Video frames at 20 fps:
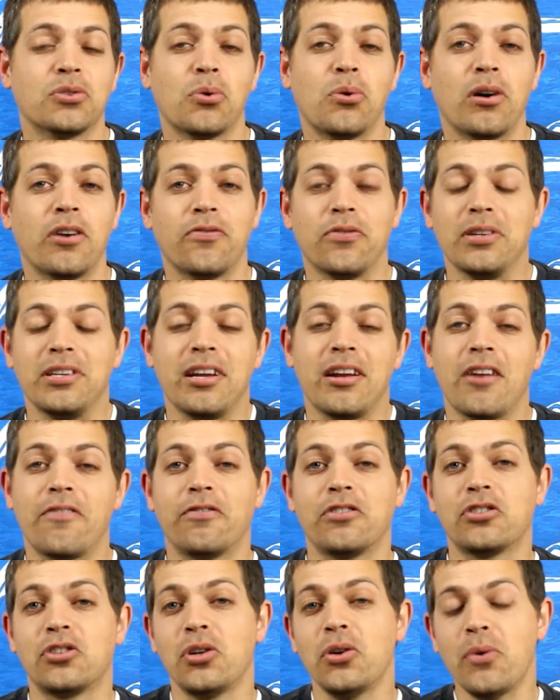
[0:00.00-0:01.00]
Or if we did it
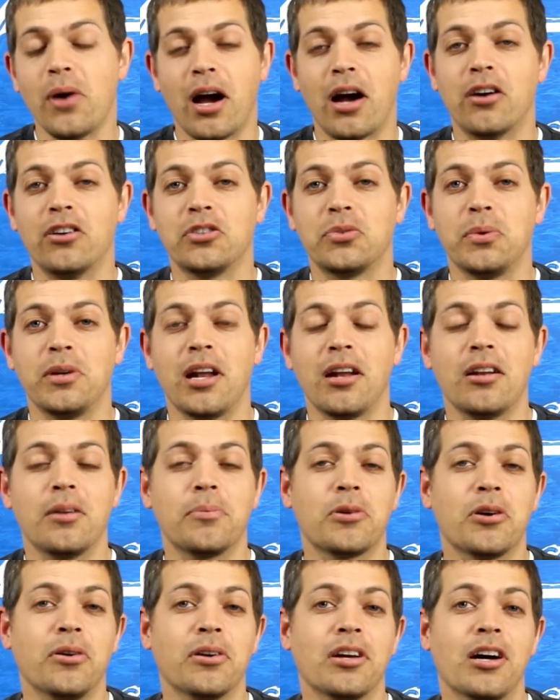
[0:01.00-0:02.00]
for 2 hours, we'd end up
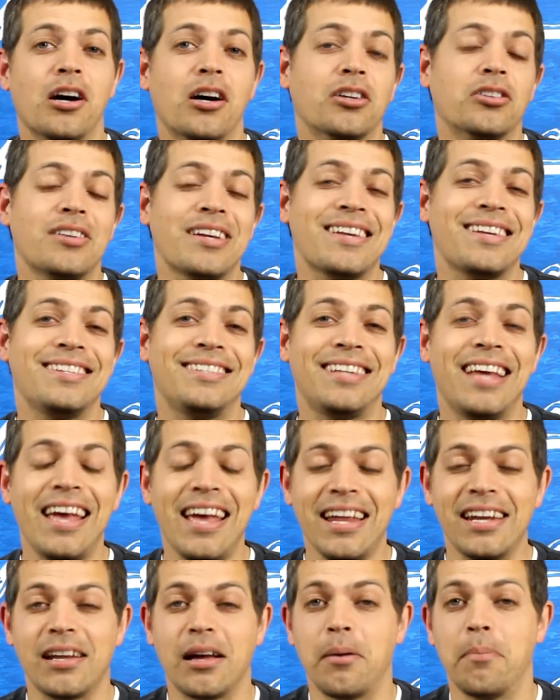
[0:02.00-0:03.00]
going
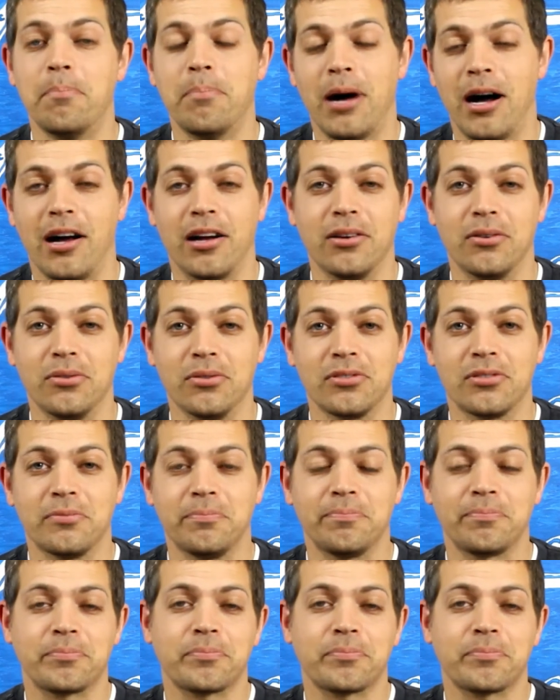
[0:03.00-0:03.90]
110 miles.